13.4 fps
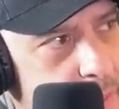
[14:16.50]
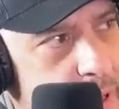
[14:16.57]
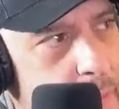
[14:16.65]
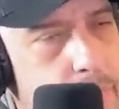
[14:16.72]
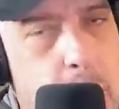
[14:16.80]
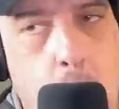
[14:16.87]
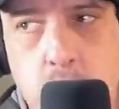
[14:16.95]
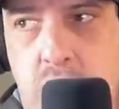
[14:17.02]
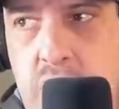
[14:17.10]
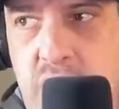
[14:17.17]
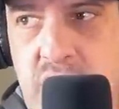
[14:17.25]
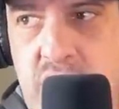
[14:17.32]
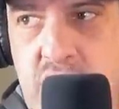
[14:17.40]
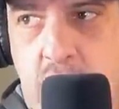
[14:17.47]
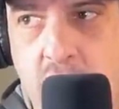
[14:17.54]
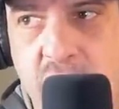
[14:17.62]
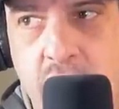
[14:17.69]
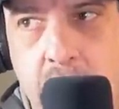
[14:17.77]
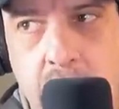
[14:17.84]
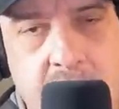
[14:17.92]
Uh, most of the
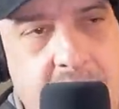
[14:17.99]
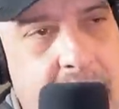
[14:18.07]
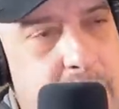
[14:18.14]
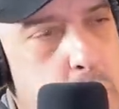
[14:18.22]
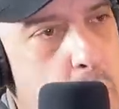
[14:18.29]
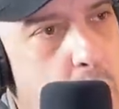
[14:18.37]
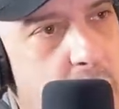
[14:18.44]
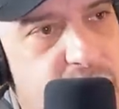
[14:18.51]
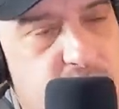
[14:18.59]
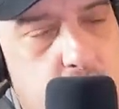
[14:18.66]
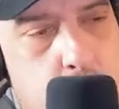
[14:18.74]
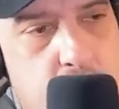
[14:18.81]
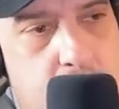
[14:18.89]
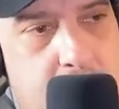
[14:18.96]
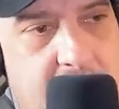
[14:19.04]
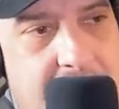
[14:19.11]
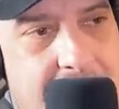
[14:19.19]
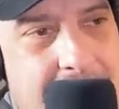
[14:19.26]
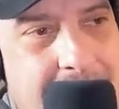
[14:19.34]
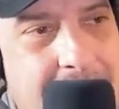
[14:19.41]
Scarfo era guys were off the street
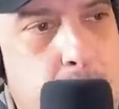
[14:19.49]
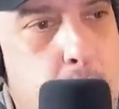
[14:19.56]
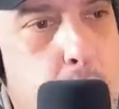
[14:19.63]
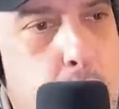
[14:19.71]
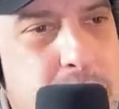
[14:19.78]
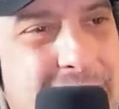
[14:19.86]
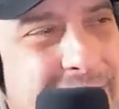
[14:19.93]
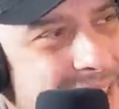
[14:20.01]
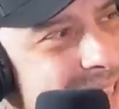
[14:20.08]
by early